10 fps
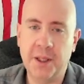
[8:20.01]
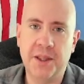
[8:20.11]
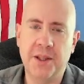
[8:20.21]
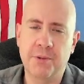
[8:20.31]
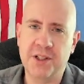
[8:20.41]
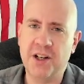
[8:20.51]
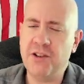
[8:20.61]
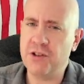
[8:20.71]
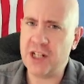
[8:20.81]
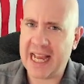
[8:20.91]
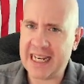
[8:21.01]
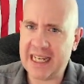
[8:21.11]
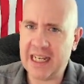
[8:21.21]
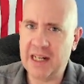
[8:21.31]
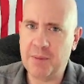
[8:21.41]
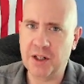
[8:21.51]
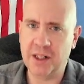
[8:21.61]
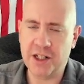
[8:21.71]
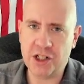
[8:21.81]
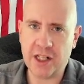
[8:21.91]
but there was an understanding among
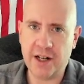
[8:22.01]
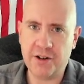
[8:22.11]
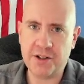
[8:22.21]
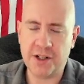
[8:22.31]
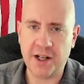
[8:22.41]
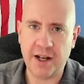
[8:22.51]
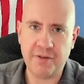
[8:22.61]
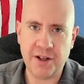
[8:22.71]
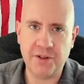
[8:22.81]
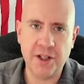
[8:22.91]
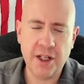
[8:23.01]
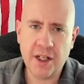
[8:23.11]
legislators. I found